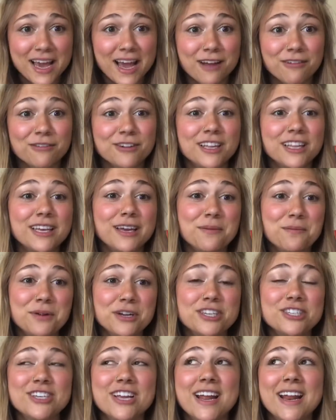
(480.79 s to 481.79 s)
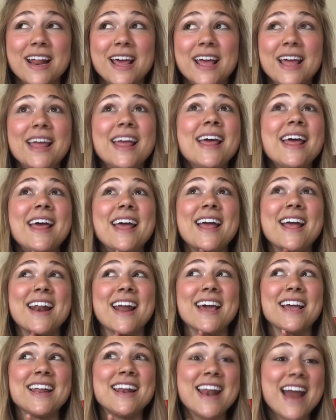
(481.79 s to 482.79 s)
I really appreciate it. And
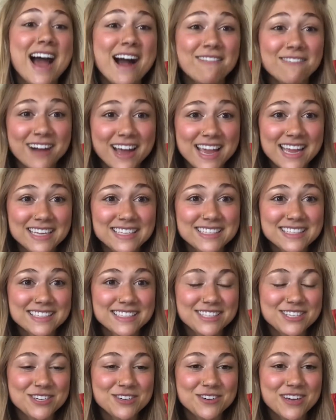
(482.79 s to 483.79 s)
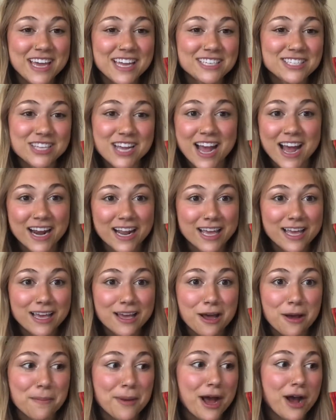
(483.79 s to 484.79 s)
I cannot wait to get
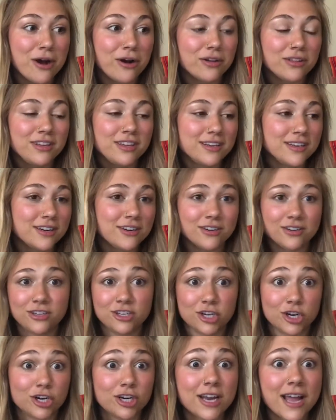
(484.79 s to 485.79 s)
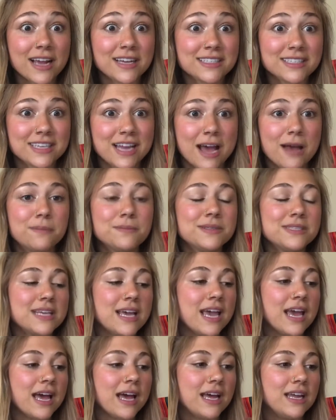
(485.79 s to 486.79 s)
chatting about your next steps
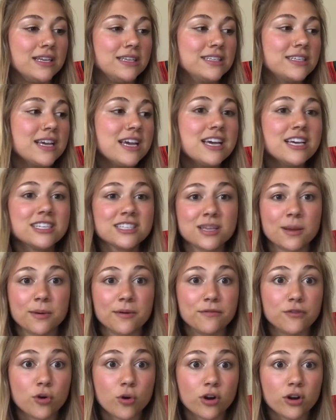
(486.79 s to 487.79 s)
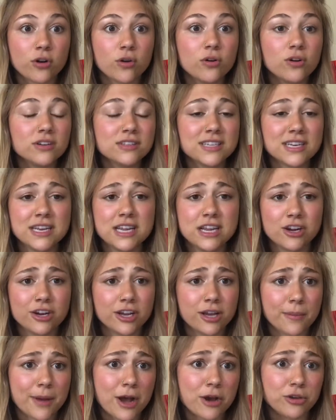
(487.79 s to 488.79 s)
and some of your goals and
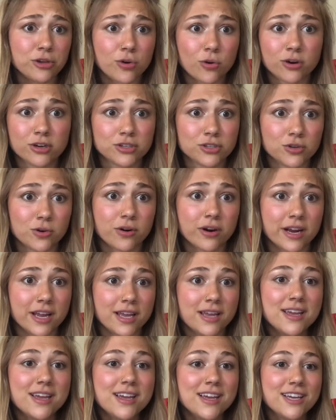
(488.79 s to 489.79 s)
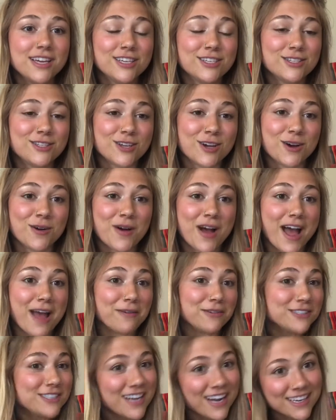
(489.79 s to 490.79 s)
hearing about your story. So I
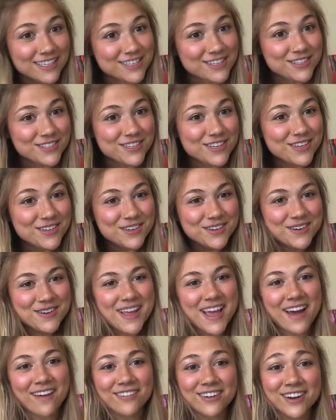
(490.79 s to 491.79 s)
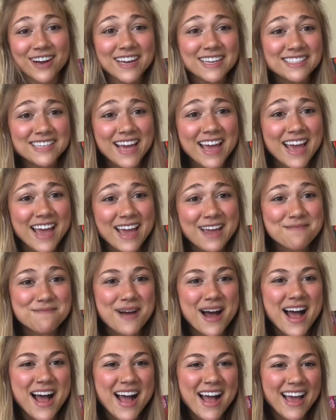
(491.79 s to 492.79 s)
will talk to you soon. Have a great day.
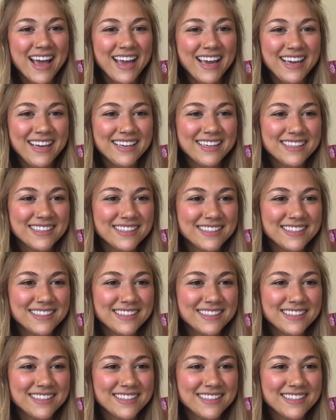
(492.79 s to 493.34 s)
Bye.